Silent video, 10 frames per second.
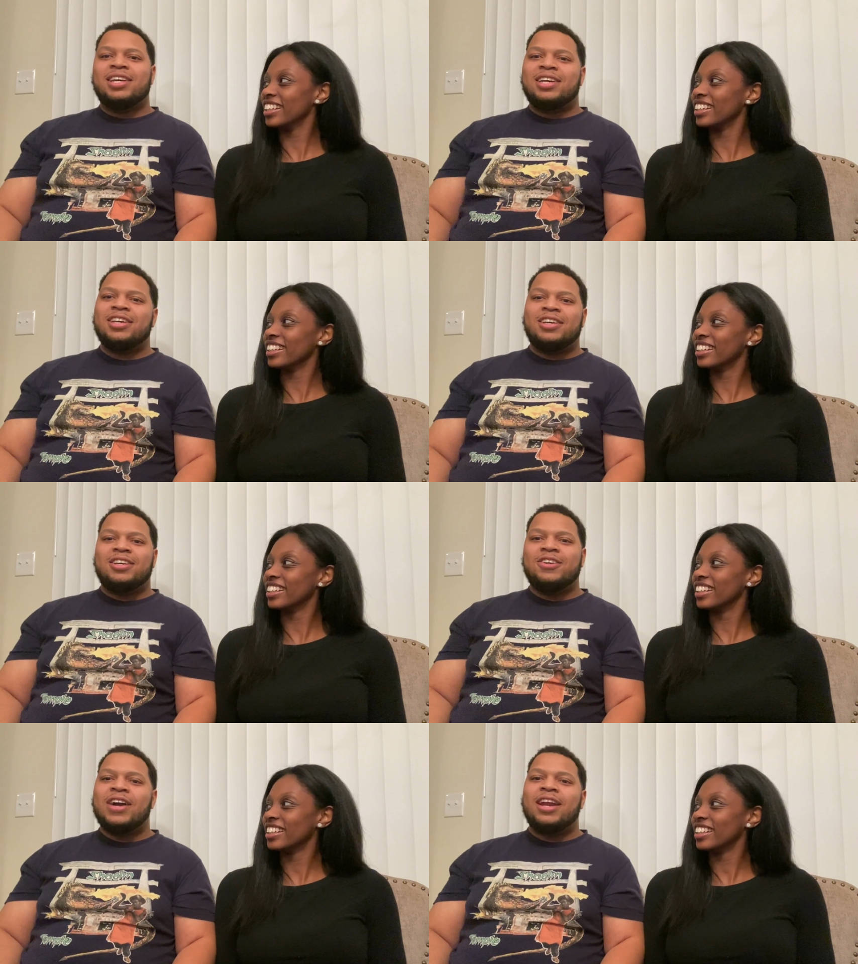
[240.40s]
Speaker 1: Uh,
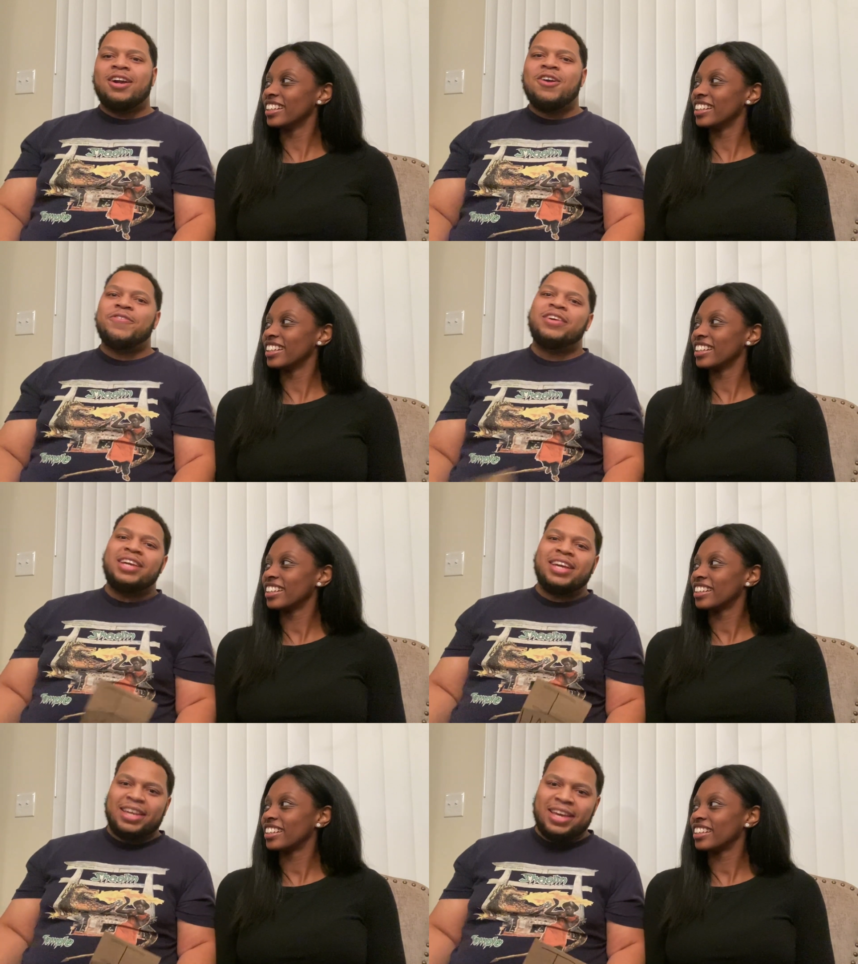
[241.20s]
you got a
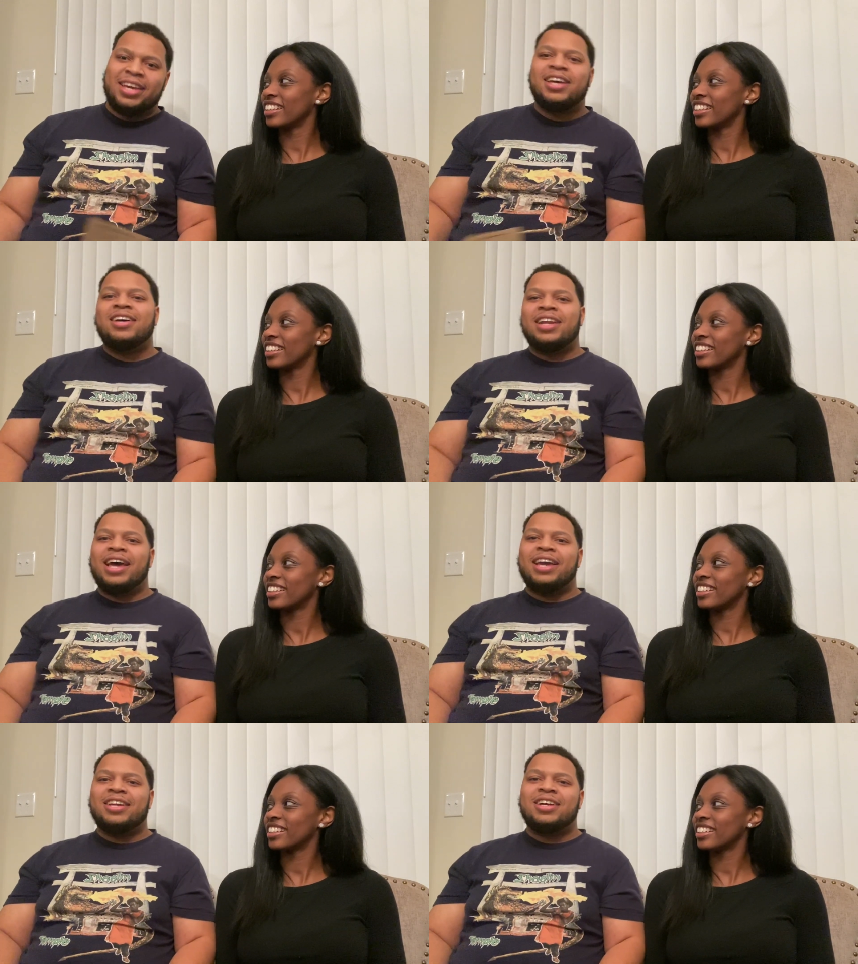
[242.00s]
girlfriend? Yeah.
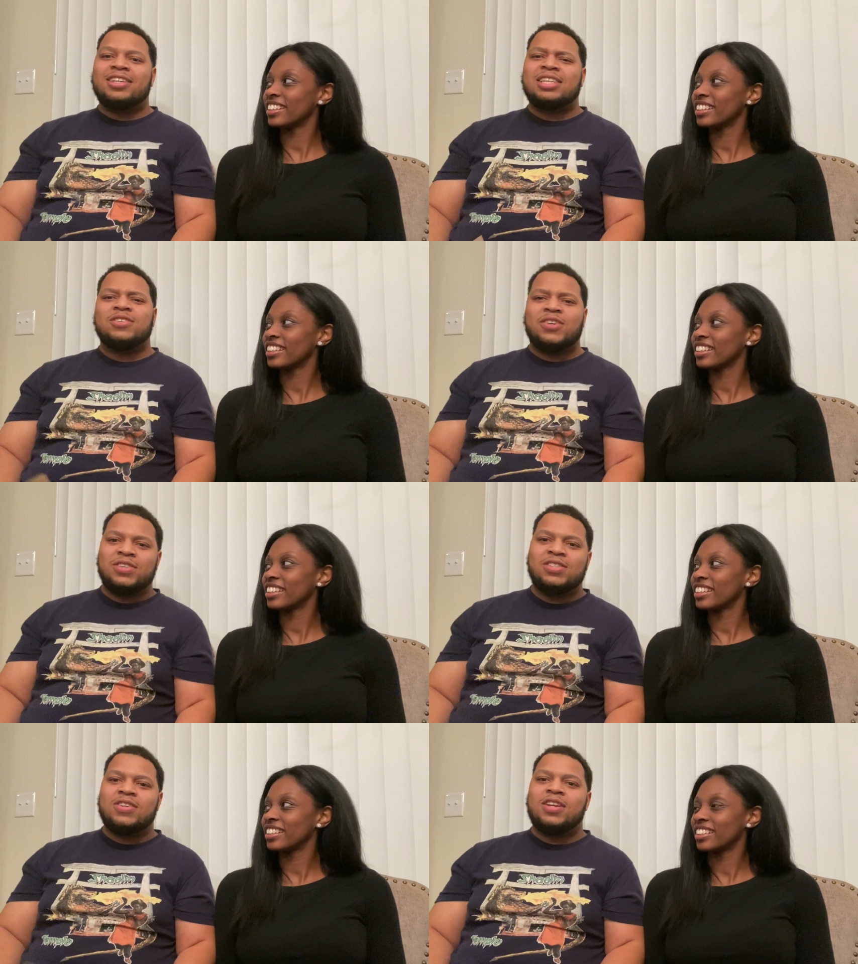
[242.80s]
Like, you know what I'm saying? So
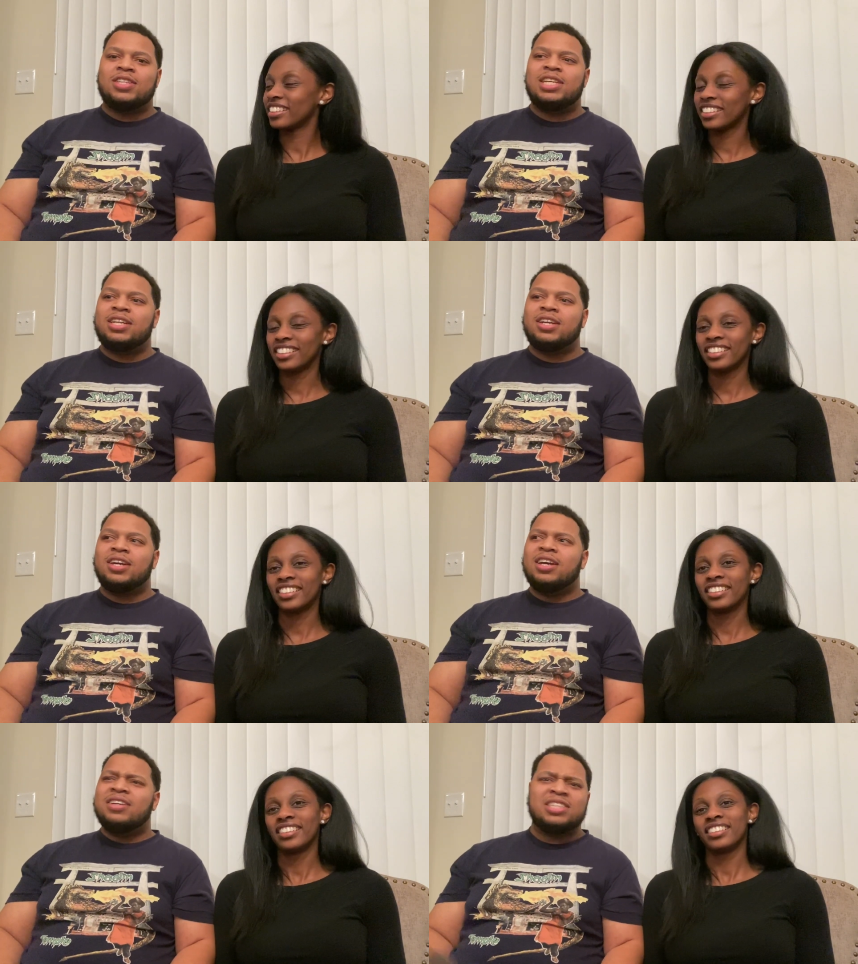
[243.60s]
what you doing on Tinder?
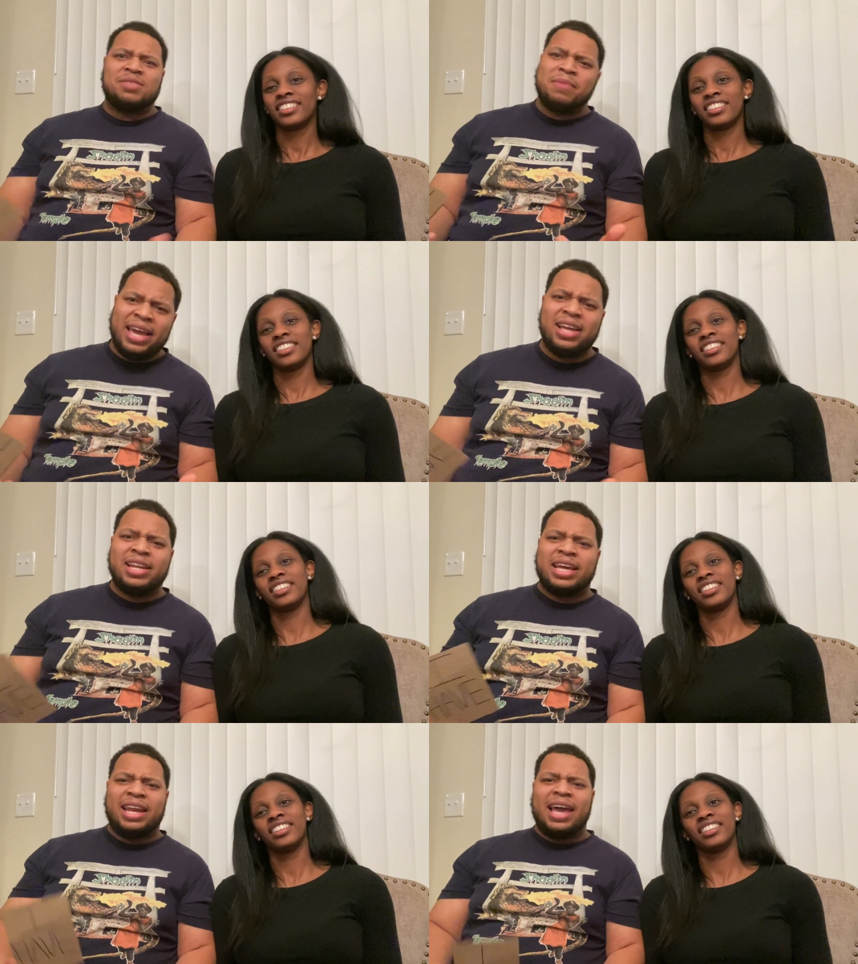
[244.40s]
Just
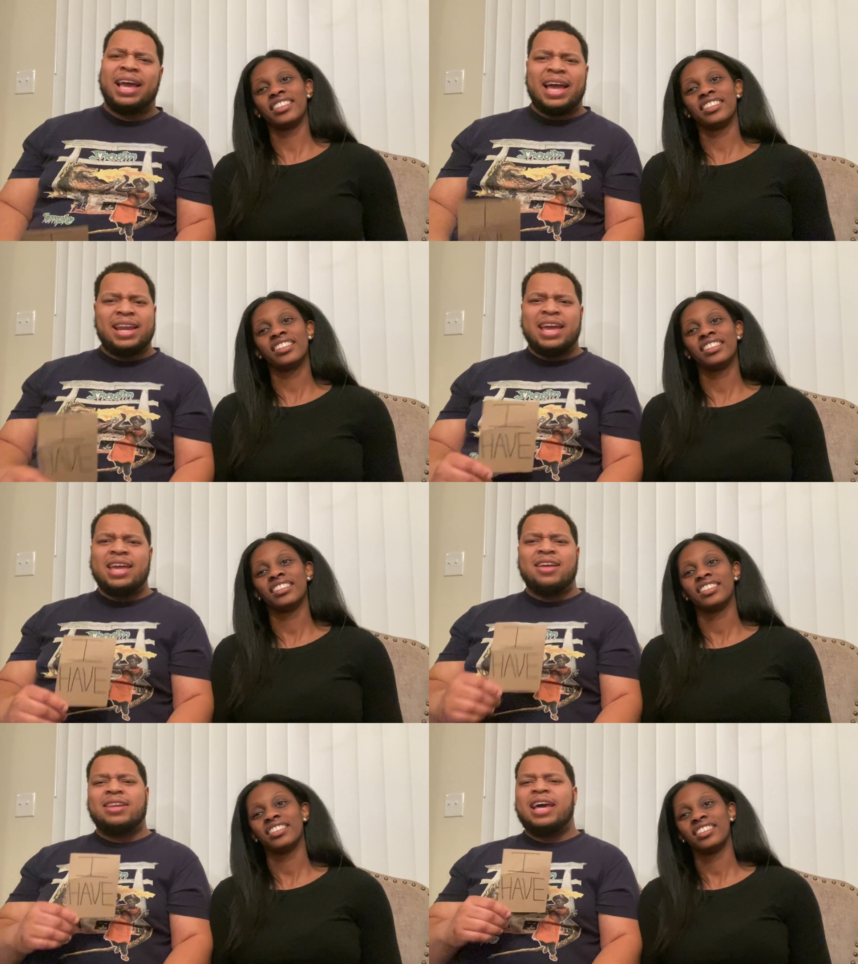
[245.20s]
mingling. Like,
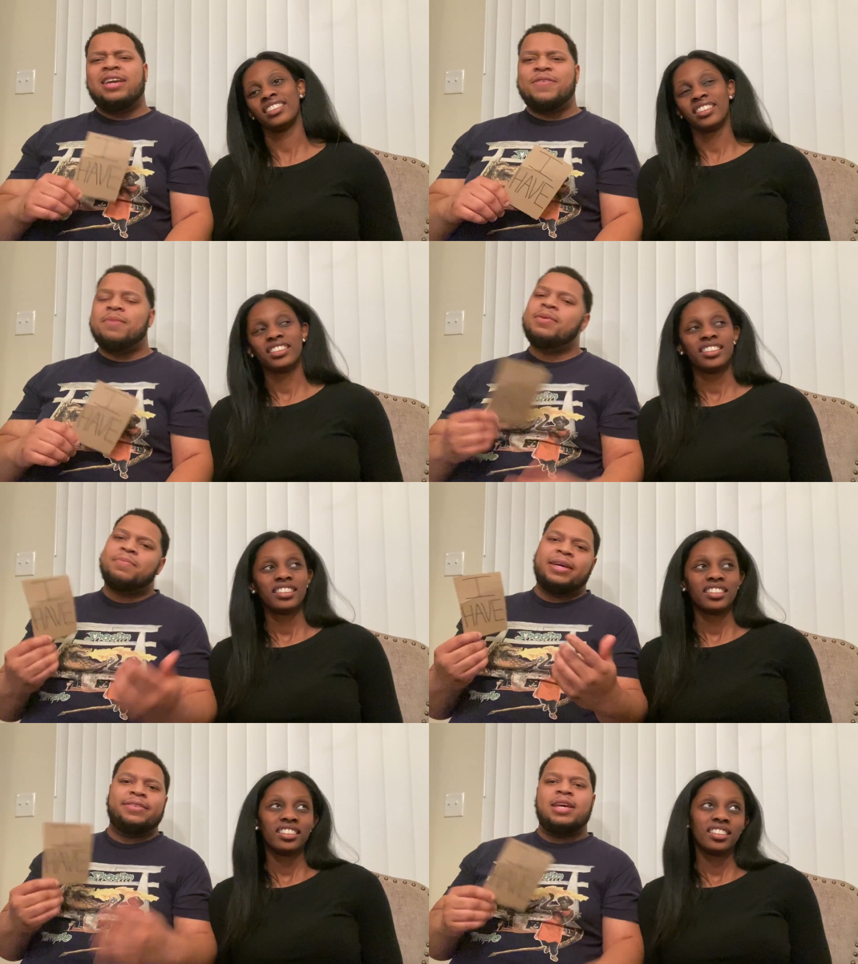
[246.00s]
goddamn. Like, feel me?
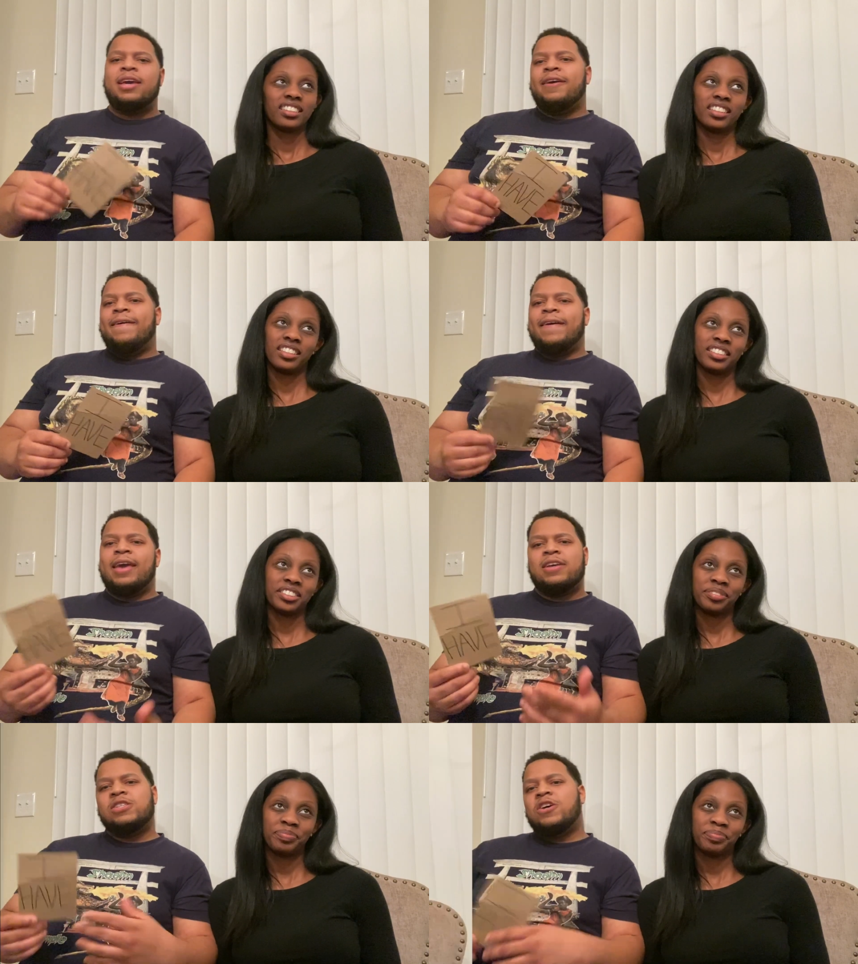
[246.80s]
But
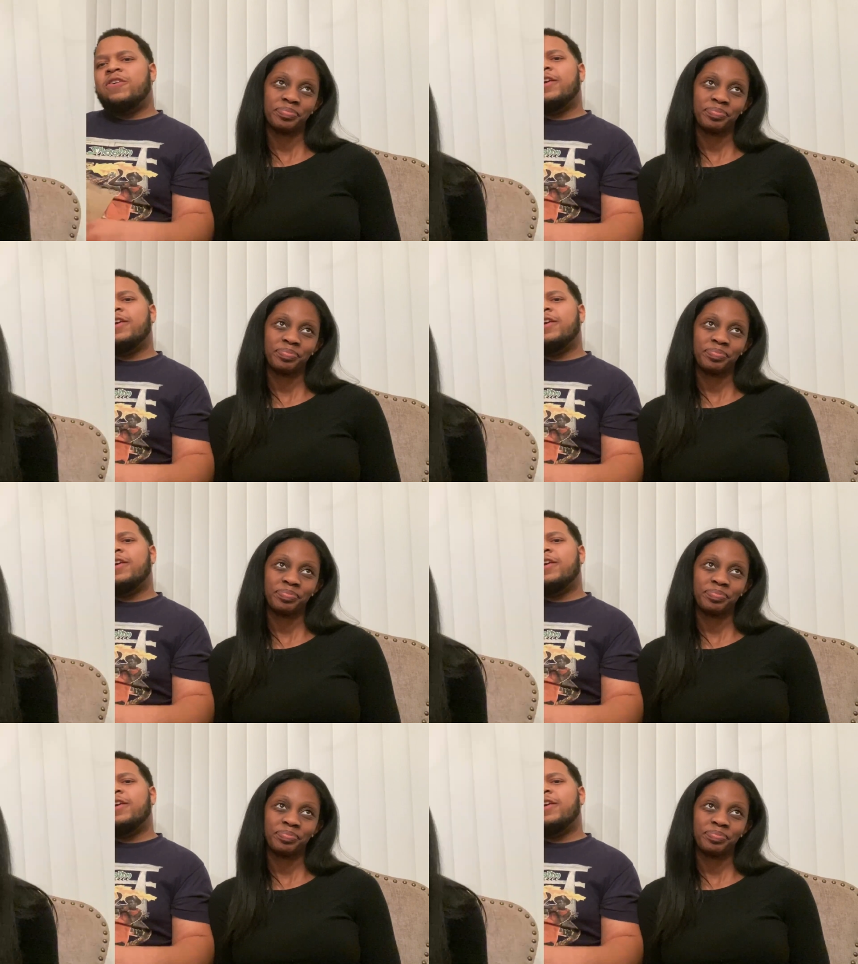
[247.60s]
yeah. So